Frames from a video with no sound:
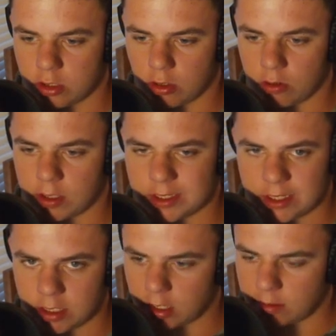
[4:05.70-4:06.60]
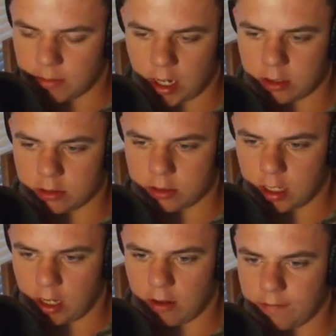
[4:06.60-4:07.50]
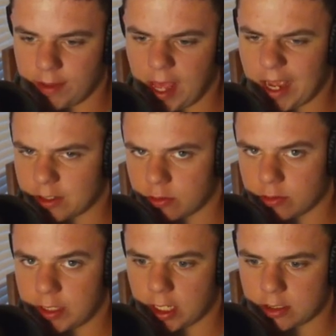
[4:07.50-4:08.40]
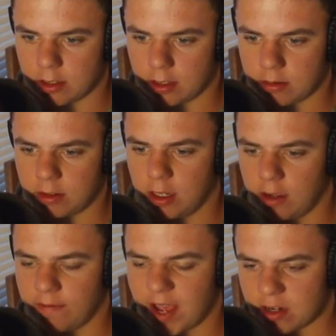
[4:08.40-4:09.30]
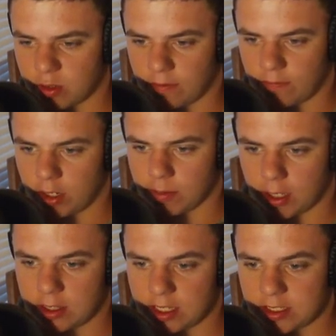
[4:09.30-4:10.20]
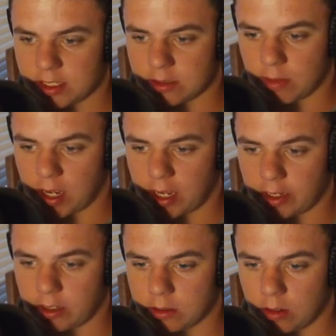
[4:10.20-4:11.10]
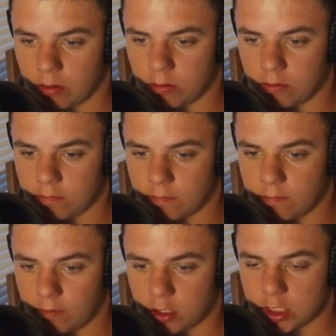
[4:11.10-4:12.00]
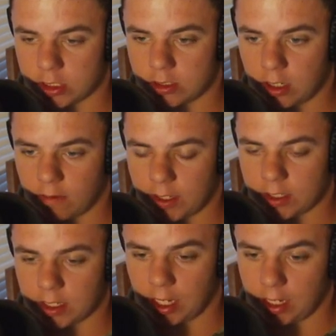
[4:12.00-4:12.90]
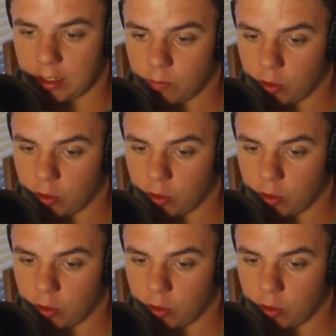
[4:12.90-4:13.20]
So this is not a model of the actual Tesla factory in Fremont. This is my own version of it, and it